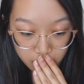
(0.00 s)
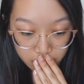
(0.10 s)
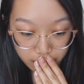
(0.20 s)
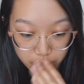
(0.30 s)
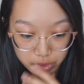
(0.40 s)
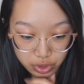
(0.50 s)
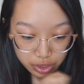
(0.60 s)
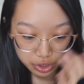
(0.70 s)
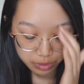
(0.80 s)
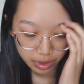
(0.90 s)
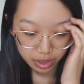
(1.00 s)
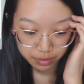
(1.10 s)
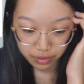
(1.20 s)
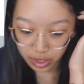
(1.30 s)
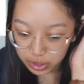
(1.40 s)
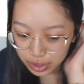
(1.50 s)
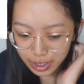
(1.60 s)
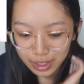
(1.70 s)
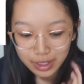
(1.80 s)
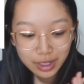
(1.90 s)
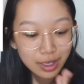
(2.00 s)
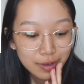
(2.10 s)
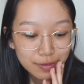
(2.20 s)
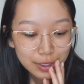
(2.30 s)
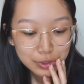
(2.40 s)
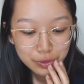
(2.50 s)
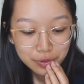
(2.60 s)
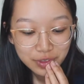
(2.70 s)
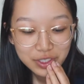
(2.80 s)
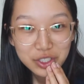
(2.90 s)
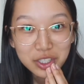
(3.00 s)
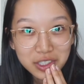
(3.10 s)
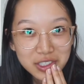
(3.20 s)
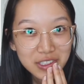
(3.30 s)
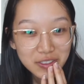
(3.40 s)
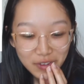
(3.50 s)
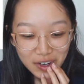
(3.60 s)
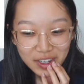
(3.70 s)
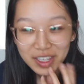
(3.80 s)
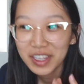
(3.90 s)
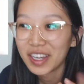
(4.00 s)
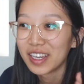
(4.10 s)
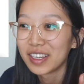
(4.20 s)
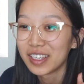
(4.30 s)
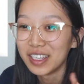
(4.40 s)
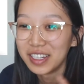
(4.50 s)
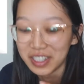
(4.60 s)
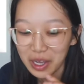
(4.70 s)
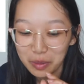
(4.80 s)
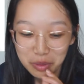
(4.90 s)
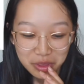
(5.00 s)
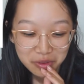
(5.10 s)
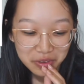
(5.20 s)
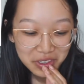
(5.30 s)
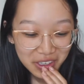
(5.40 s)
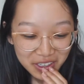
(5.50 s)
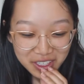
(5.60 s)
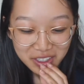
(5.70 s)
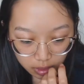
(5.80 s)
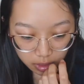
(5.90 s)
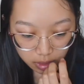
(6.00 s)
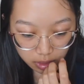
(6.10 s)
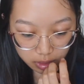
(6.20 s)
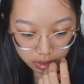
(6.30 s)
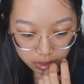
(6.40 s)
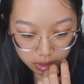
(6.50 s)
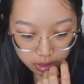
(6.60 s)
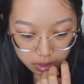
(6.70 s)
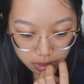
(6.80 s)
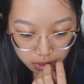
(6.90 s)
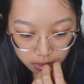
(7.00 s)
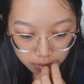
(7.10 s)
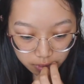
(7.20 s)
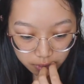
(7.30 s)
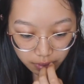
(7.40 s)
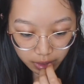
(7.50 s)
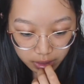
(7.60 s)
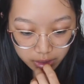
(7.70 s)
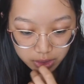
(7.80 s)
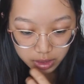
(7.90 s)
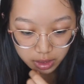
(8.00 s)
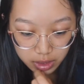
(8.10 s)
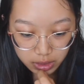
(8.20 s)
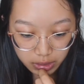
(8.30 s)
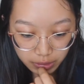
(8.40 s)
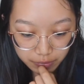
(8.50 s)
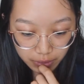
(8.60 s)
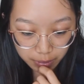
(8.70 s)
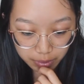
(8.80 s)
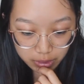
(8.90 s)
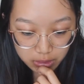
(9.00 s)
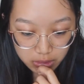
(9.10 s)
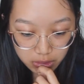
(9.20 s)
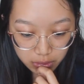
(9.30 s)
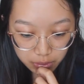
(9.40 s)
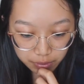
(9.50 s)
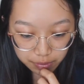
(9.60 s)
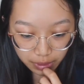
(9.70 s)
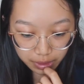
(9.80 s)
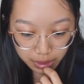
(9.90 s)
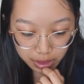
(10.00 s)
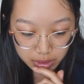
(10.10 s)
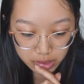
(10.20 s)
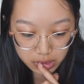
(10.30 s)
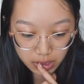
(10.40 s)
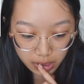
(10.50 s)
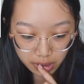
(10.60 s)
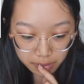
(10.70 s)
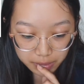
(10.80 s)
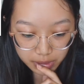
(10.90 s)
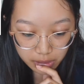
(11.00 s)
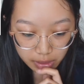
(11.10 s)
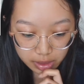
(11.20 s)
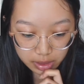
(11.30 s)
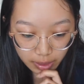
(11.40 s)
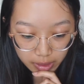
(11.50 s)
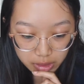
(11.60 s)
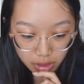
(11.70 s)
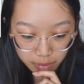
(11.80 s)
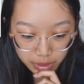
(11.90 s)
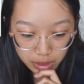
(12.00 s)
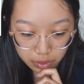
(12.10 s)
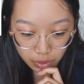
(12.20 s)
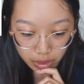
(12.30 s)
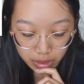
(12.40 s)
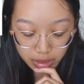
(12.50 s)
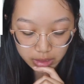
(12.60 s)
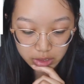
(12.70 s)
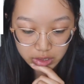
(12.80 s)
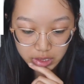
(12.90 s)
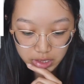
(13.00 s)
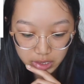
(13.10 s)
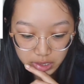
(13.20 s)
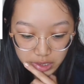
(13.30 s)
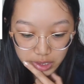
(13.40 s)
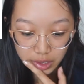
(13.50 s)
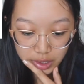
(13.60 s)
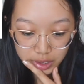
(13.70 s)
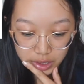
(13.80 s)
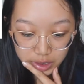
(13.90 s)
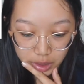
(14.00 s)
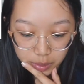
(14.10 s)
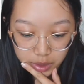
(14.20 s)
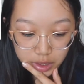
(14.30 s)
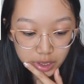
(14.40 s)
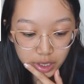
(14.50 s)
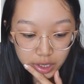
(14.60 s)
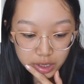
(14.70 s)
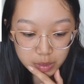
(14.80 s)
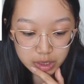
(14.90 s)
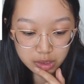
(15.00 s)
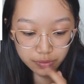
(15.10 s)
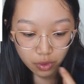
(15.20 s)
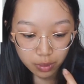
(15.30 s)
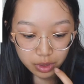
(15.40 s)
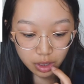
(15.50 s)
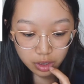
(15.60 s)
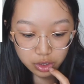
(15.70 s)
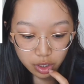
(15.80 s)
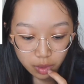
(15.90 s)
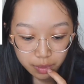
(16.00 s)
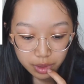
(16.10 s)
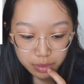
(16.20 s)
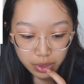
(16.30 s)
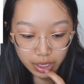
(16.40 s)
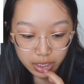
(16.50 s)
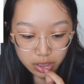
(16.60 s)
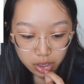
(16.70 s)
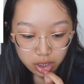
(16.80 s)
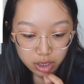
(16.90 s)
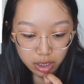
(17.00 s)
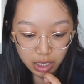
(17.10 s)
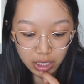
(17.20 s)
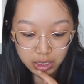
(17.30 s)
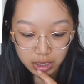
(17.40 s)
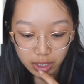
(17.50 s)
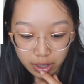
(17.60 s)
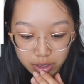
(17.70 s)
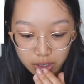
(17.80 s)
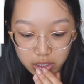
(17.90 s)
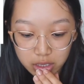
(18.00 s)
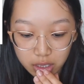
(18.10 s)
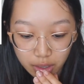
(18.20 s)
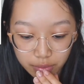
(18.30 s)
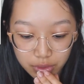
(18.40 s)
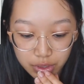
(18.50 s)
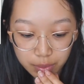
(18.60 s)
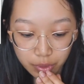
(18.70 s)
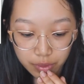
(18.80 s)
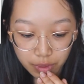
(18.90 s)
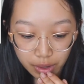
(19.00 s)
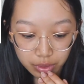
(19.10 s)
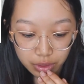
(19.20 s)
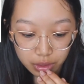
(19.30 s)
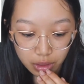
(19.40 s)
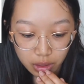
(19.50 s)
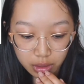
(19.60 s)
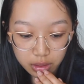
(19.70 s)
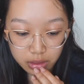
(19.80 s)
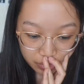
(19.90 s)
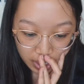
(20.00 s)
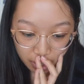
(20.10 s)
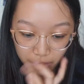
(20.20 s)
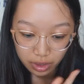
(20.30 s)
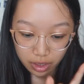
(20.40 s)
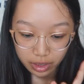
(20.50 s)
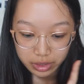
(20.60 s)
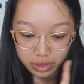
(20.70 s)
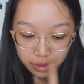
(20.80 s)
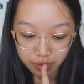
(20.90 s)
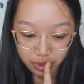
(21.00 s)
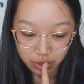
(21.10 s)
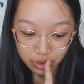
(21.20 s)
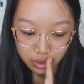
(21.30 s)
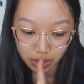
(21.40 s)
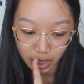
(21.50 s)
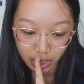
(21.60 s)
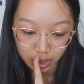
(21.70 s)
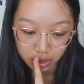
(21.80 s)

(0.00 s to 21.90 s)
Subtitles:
Bone structure, body flesh, and facial features. It's very like in-depth, I feel like. Test answers are divided into yin and yang families. You will find that answers A and B are yang dominant, while answers D and E are yin dominant. This means the former are sharper, more angular looking, and the latter are softer, more round looking. How long is your vertical line?